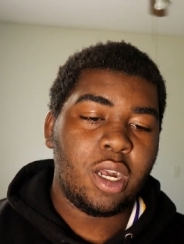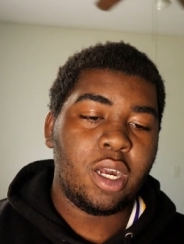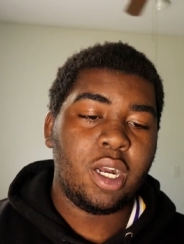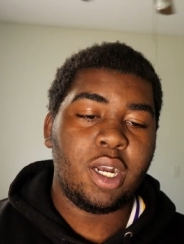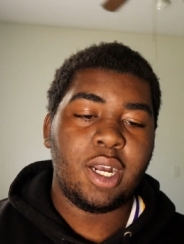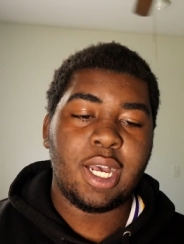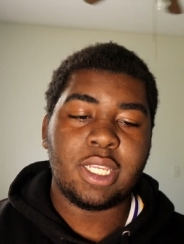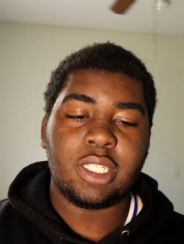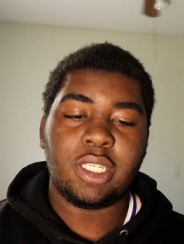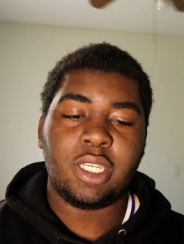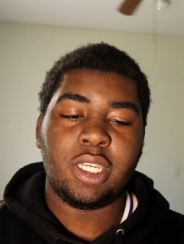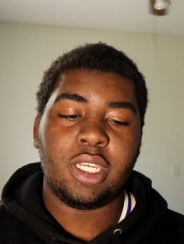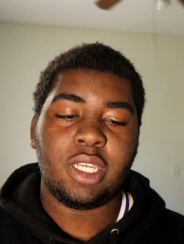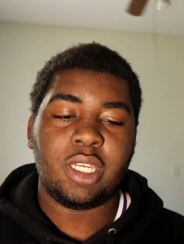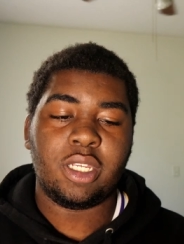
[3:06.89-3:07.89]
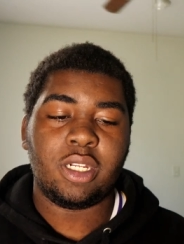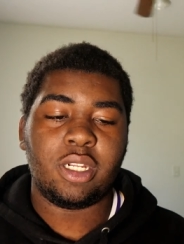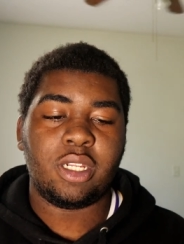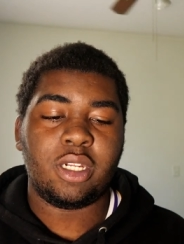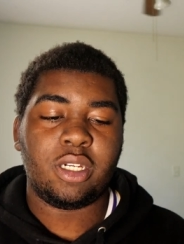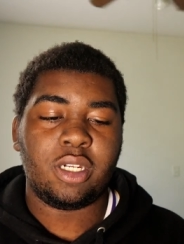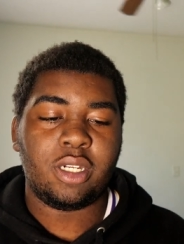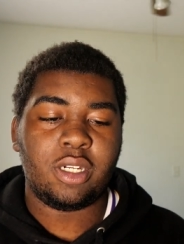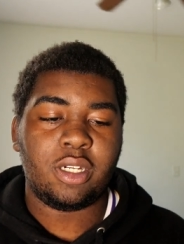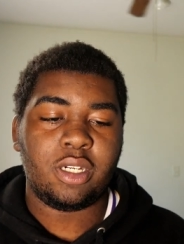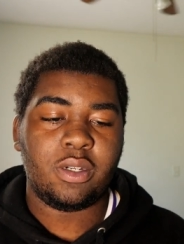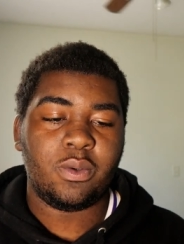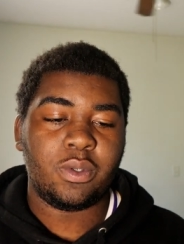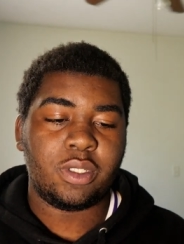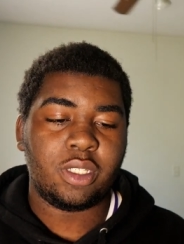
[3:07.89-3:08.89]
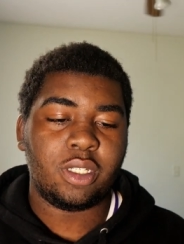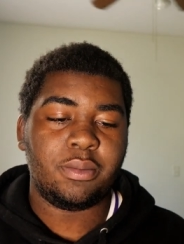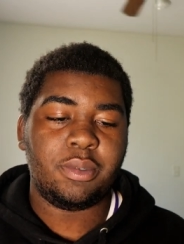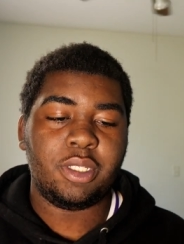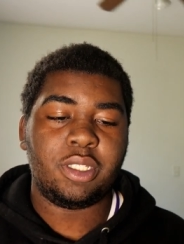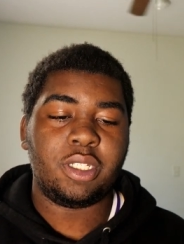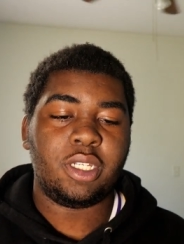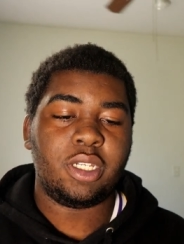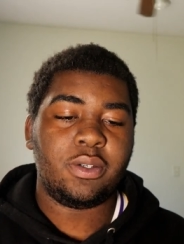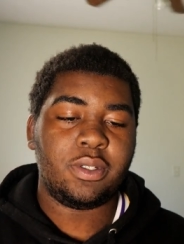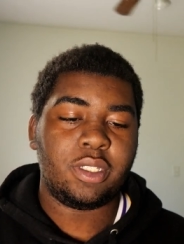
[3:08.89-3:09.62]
I said, "What's up, DJ?